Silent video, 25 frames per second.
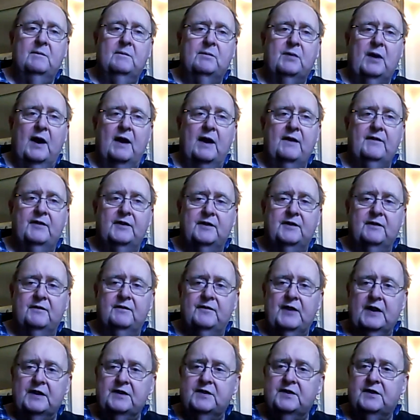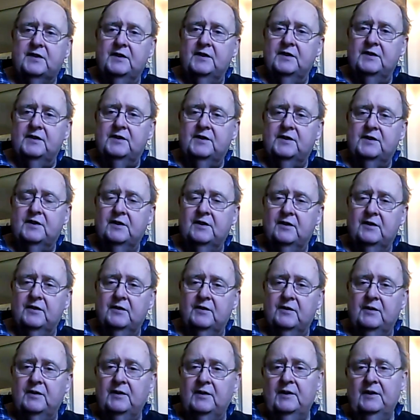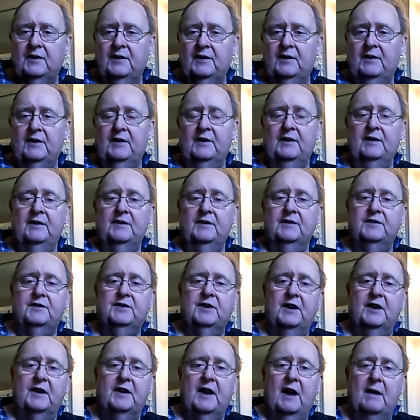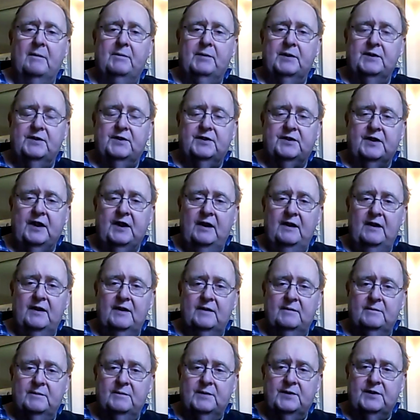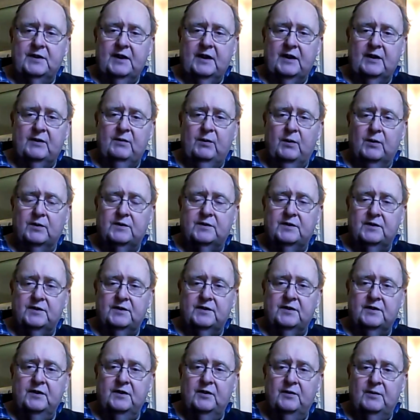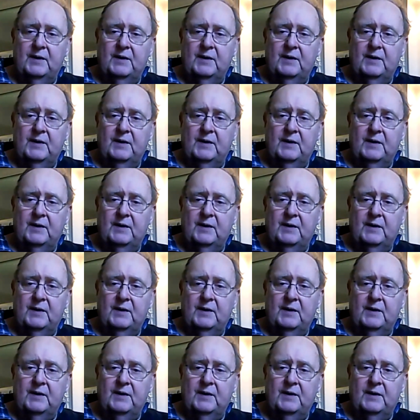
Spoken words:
private investors to turn up at Scholium's headquarters in the